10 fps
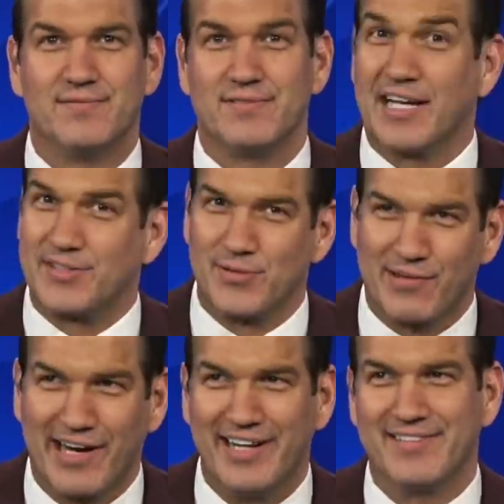Not so
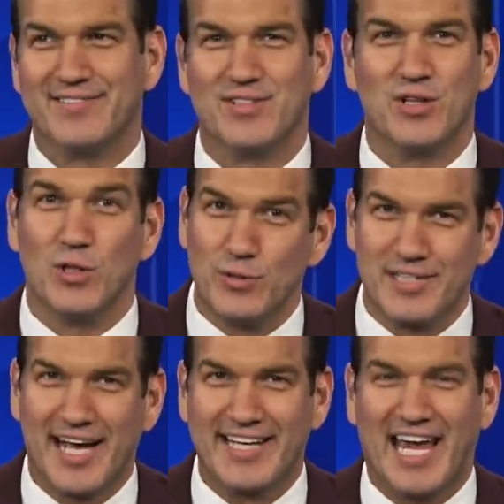great. Lose
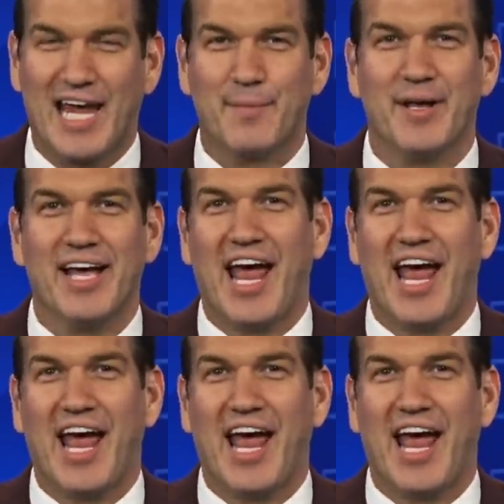that game.